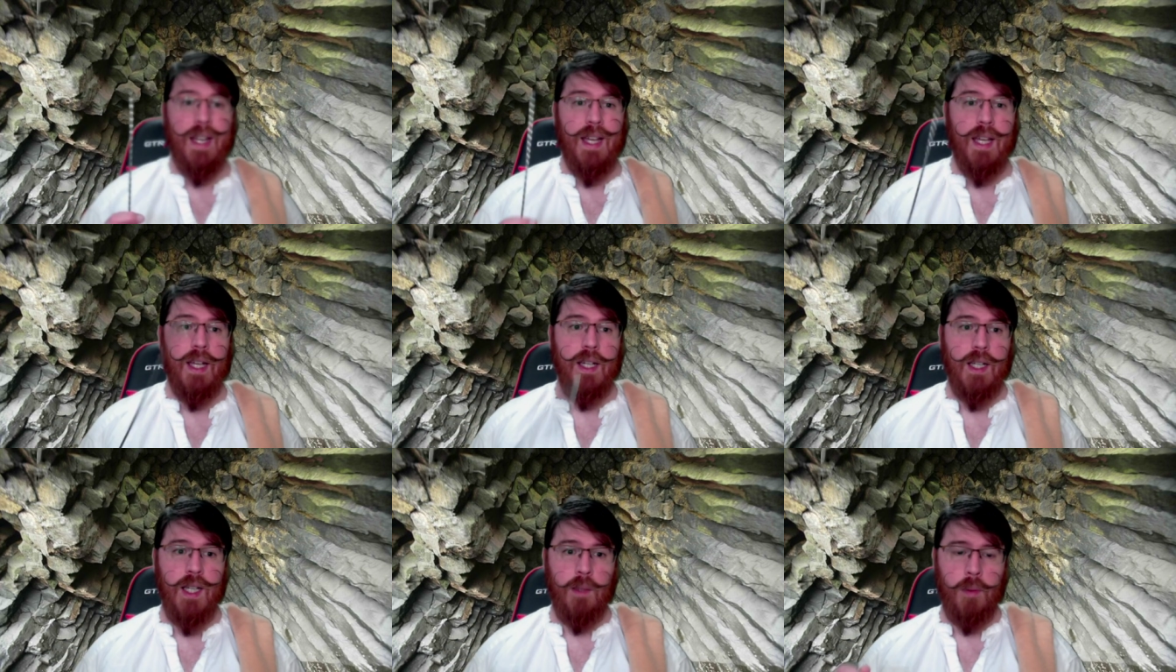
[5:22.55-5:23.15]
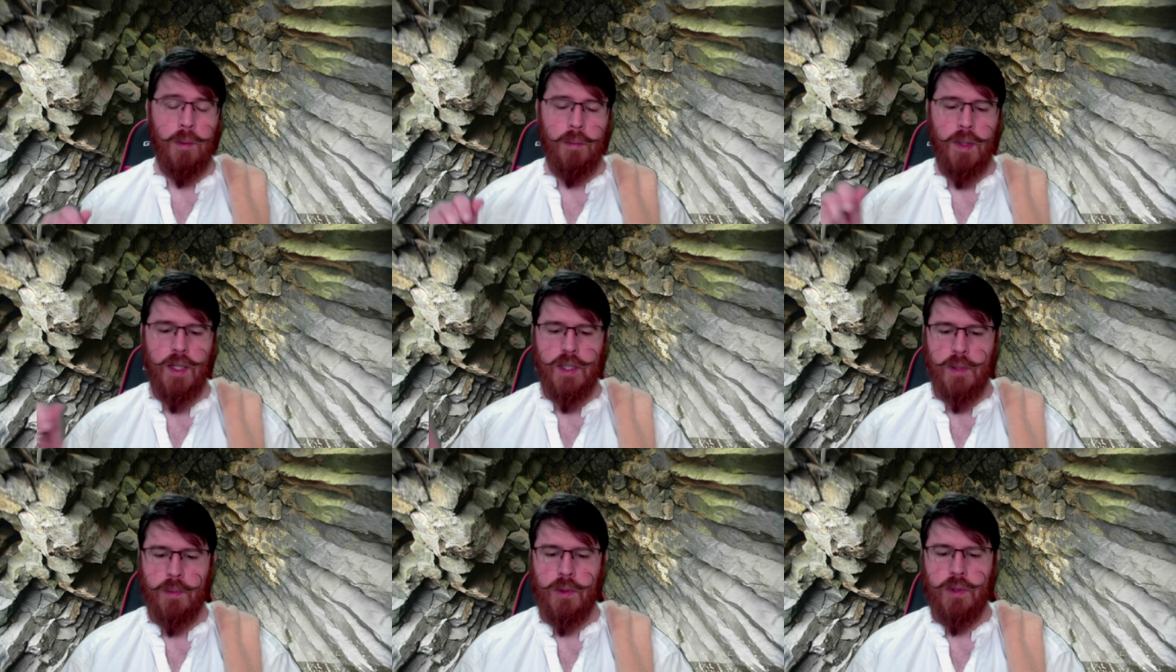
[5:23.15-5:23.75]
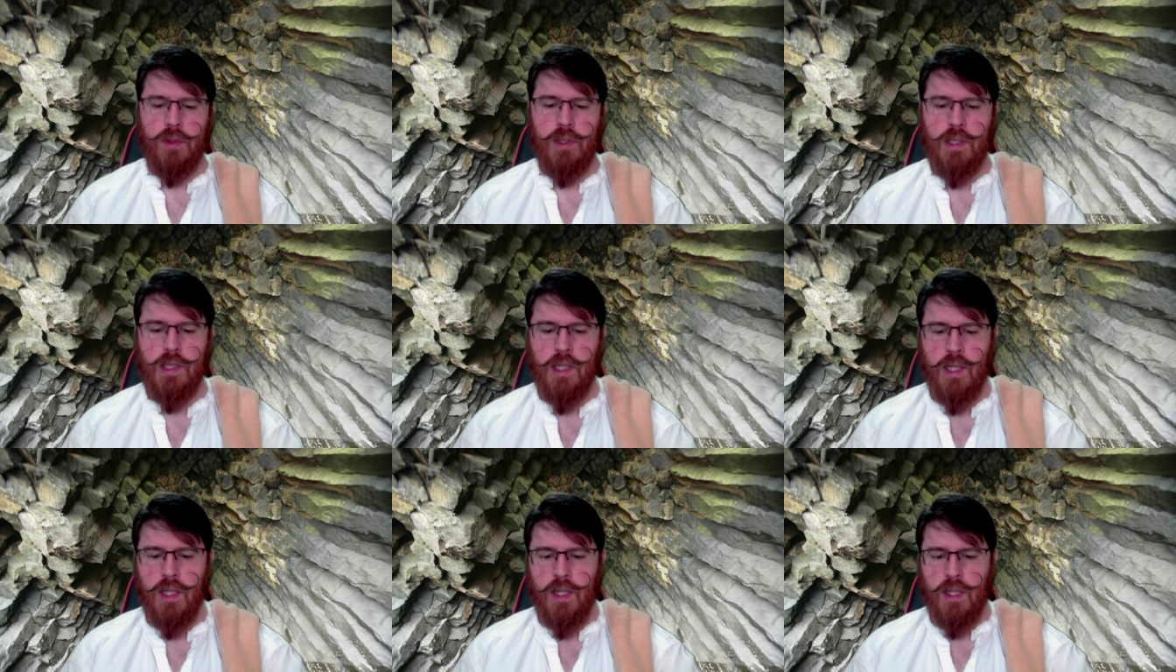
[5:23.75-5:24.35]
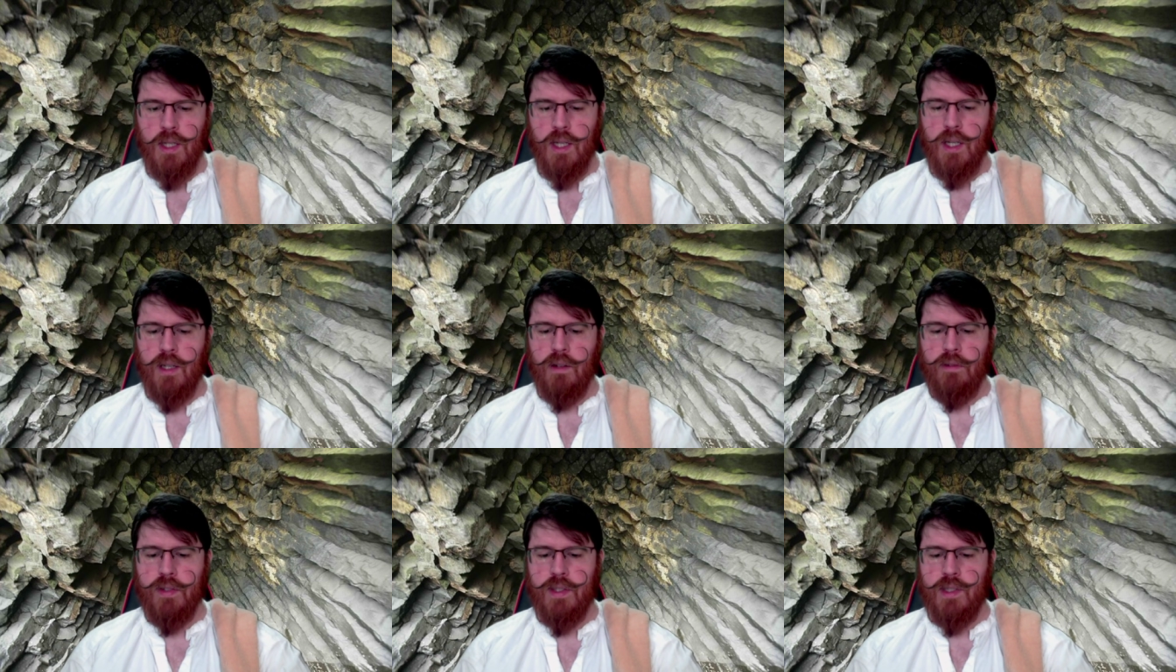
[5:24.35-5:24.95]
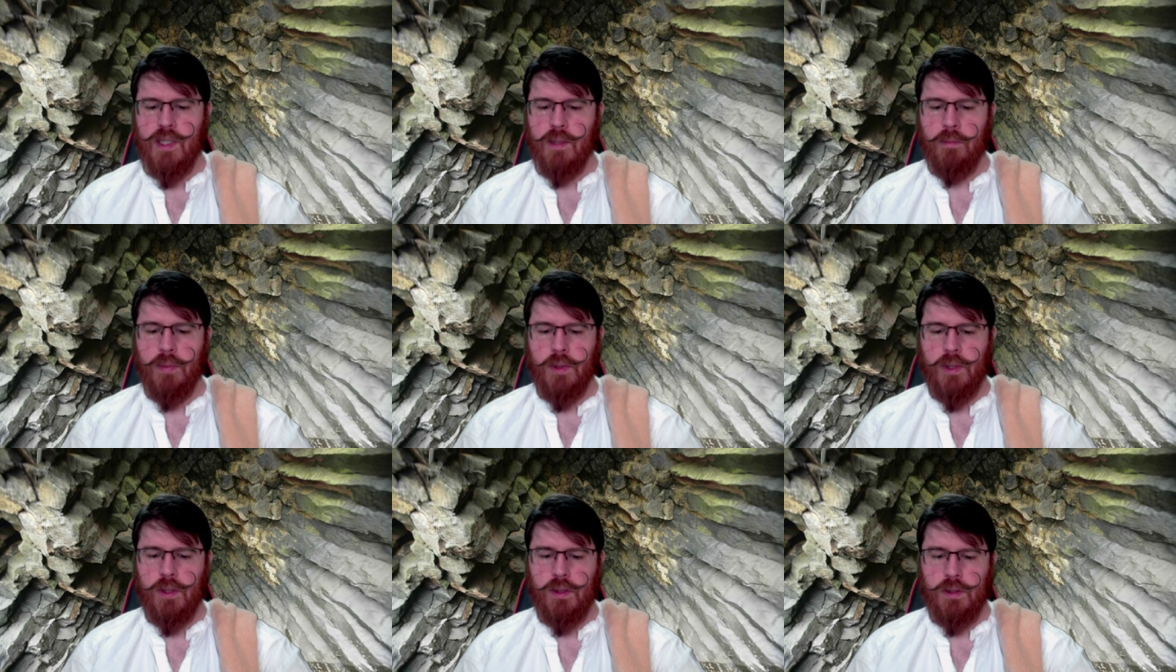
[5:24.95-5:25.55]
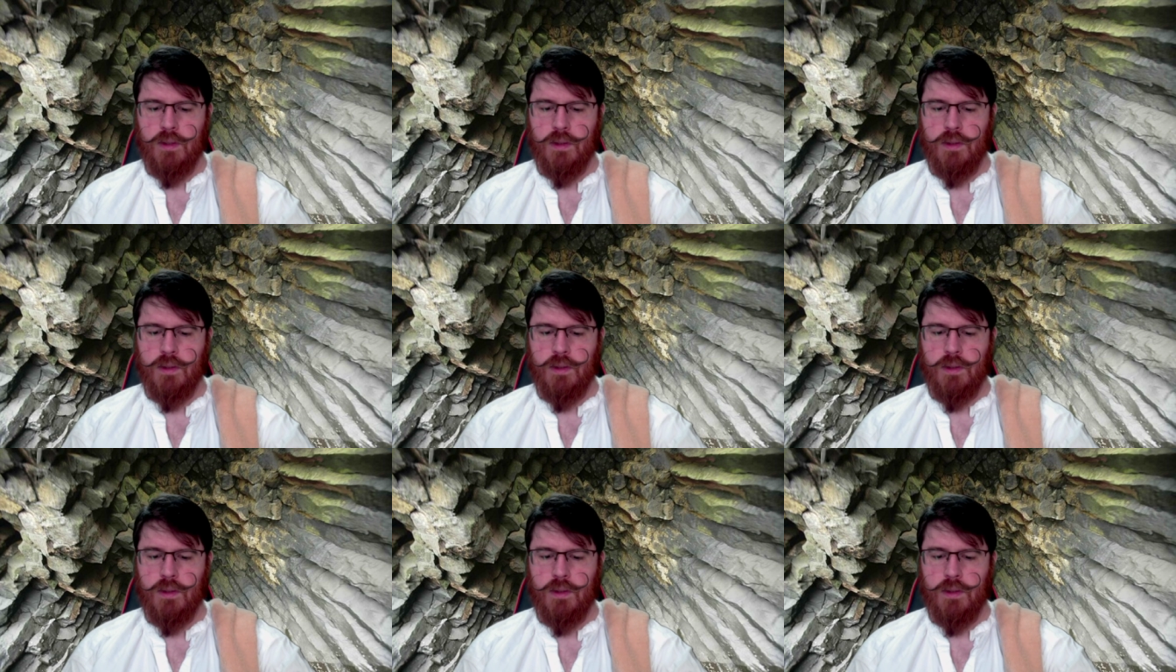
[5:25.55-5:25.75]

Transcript: add a couple bar spoons of simple